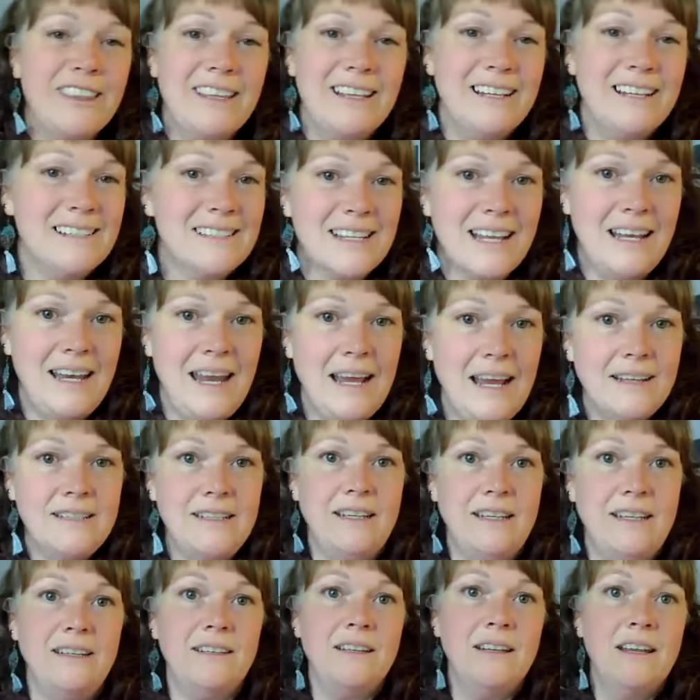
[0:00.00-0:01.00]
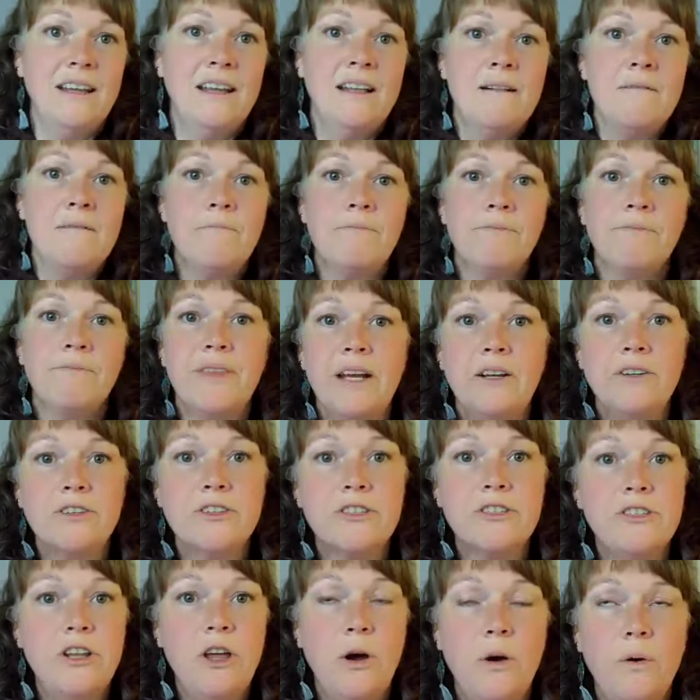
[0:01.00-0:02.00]
everything is connected.
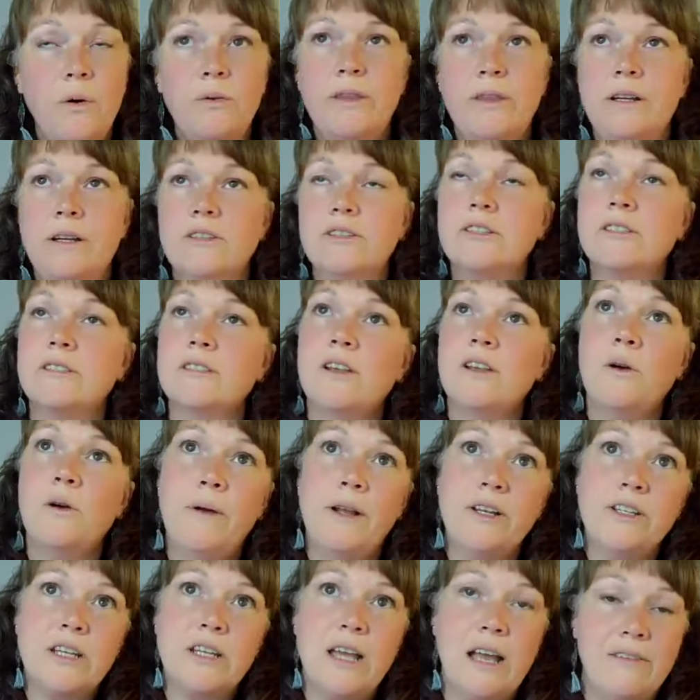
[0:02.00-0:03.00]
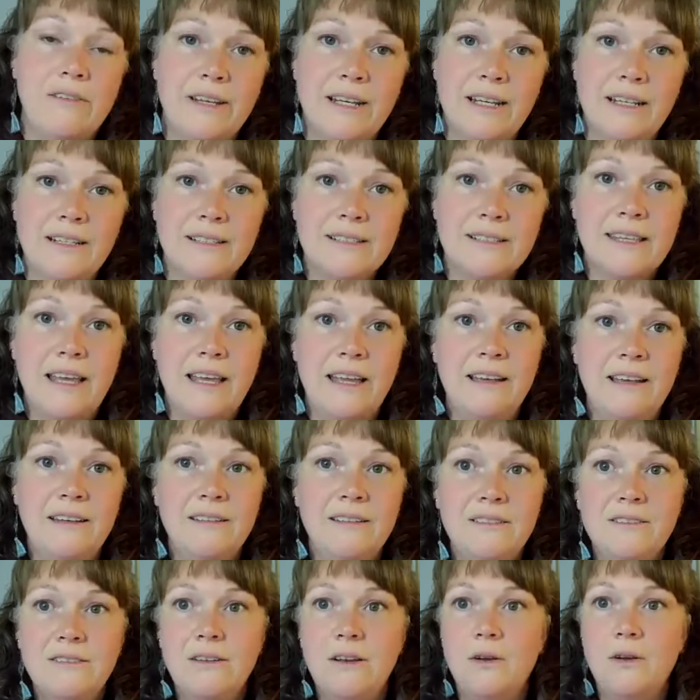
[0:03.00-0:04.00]
There's so much evidence
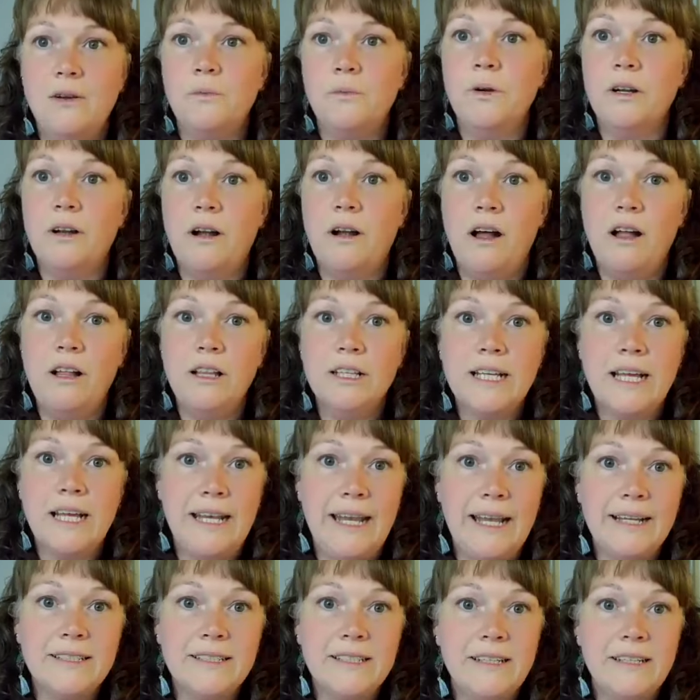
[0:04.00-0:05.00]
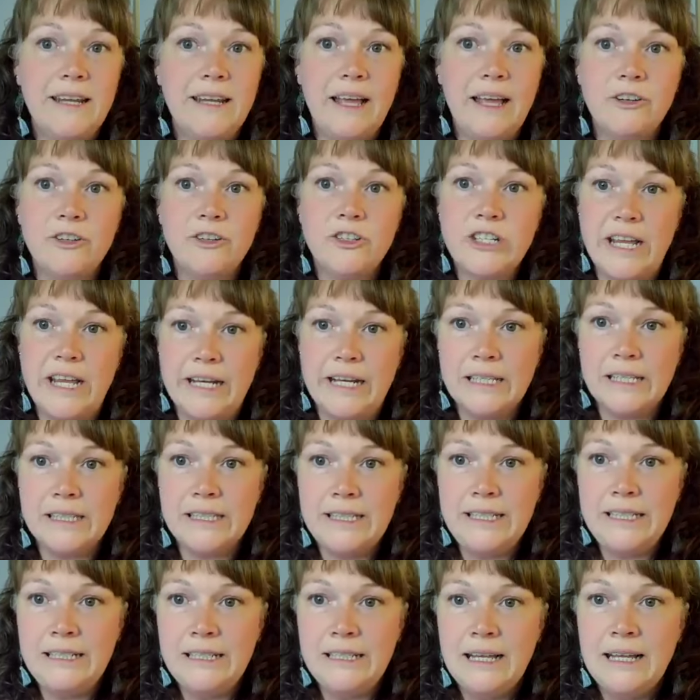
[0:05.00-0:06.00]
that we're all connected
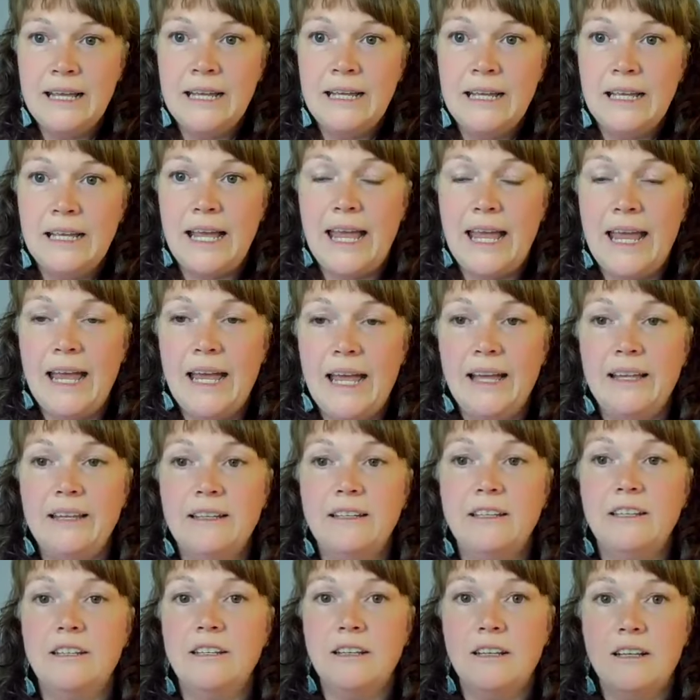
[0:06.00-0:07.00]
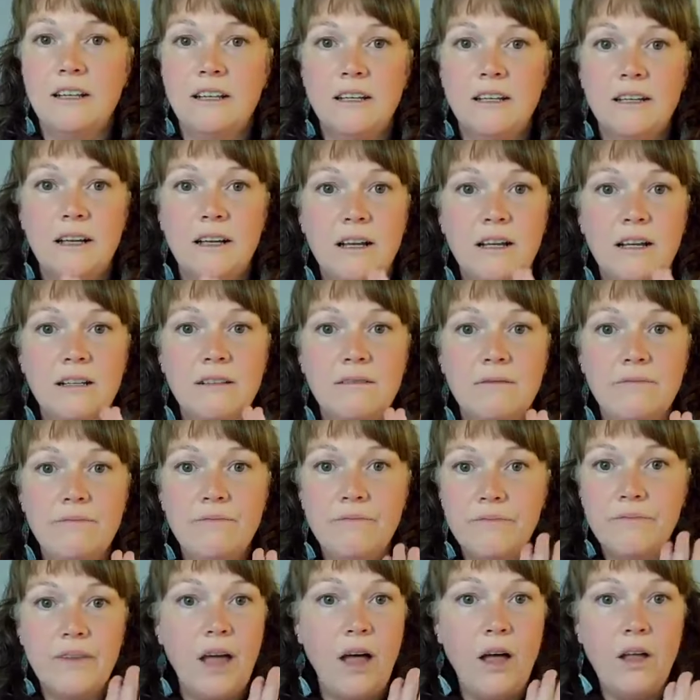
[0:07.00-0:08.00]
energetically, and
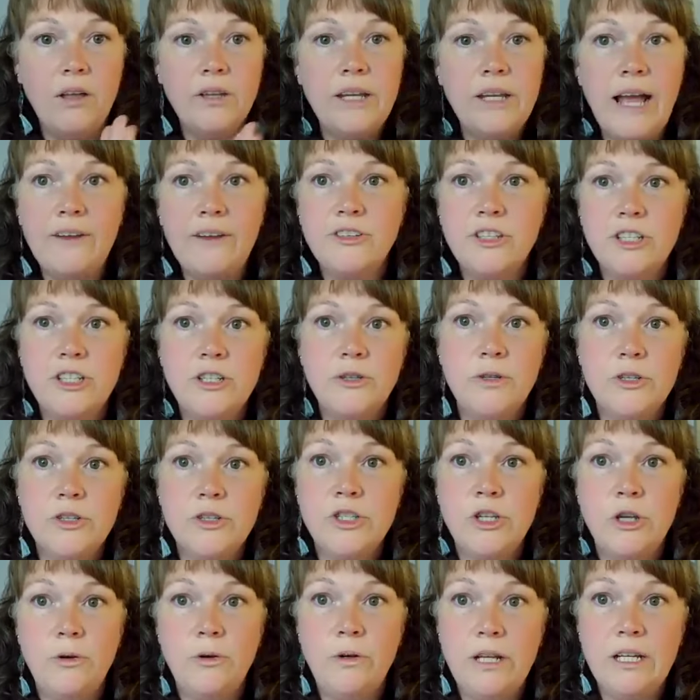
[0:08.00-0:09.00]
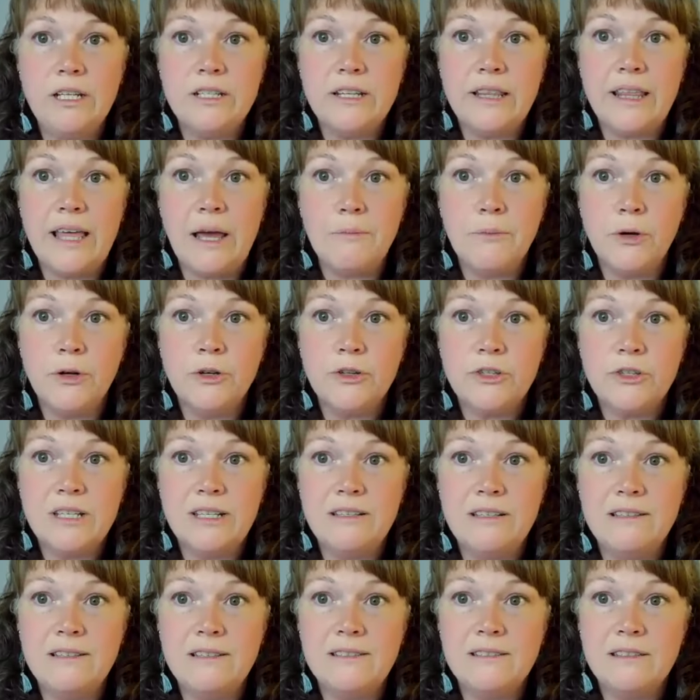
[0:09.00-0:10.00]
all you have to do is tune into that
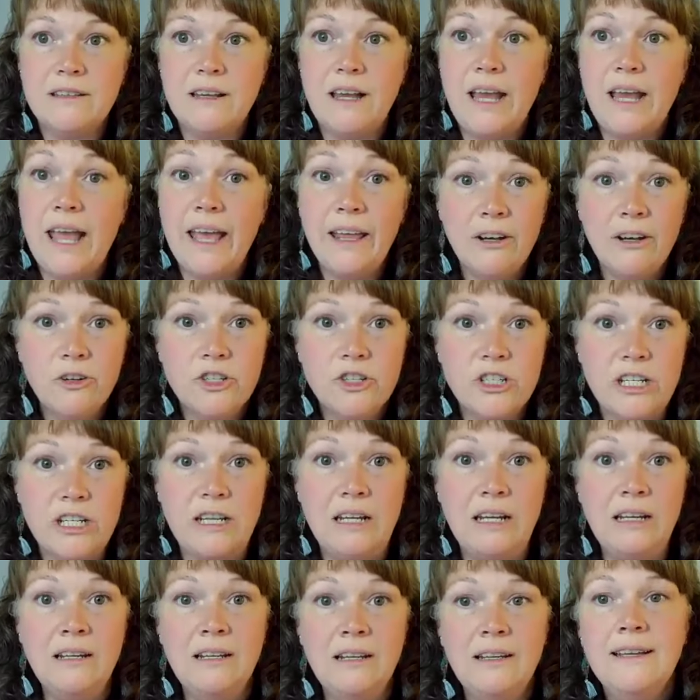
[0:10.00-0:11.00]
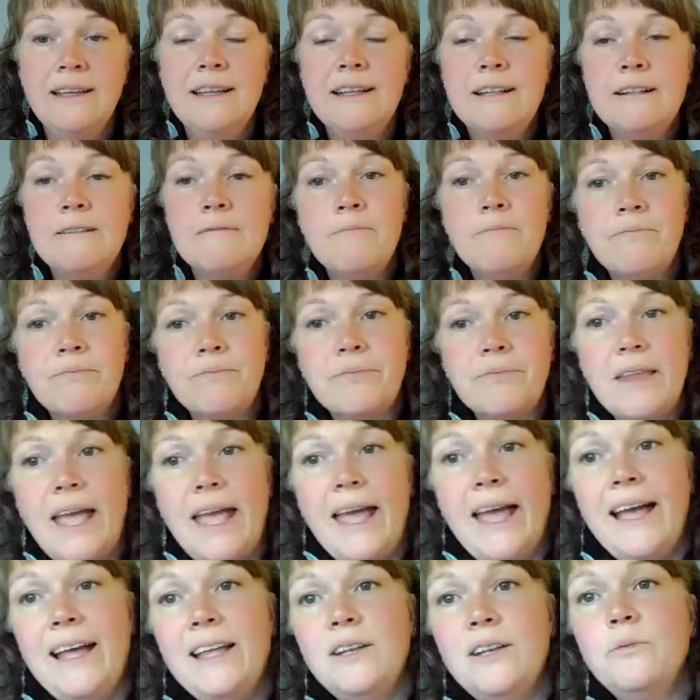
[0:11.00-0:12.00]
person's energy.
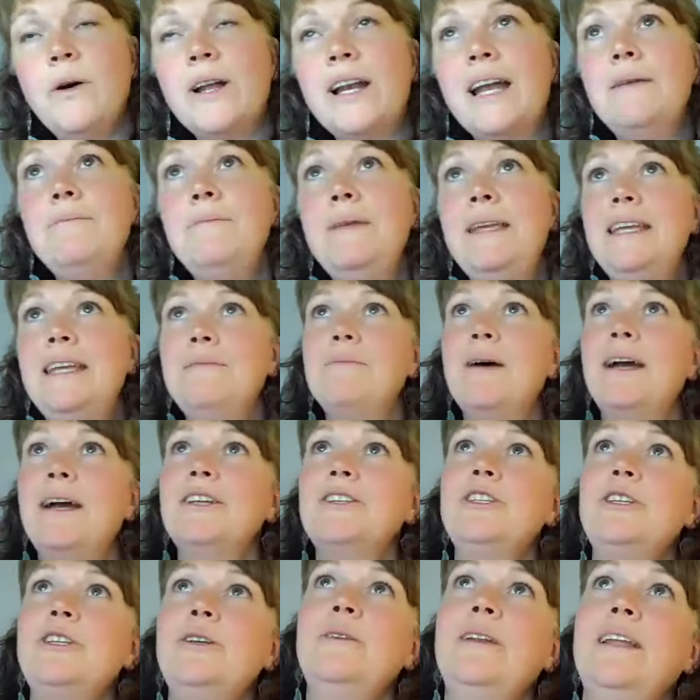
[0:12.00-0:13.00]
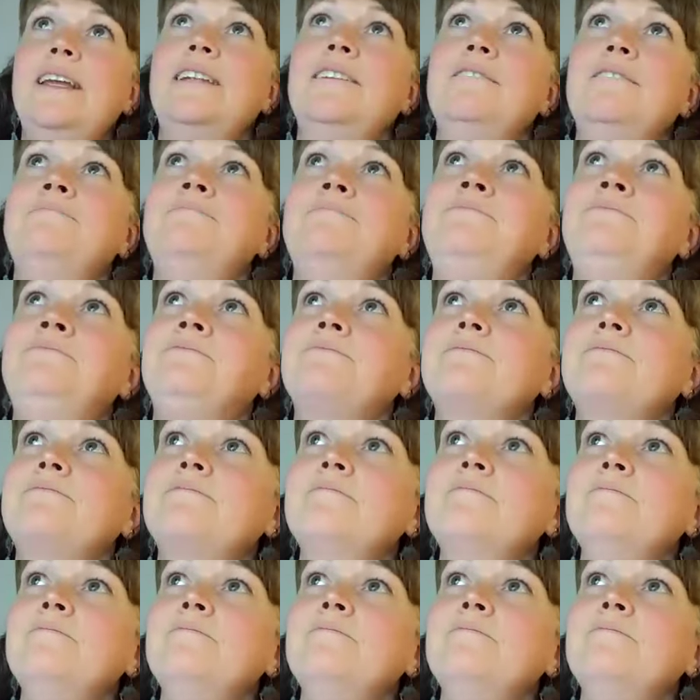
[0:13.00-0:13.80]
And what I mean by tune in,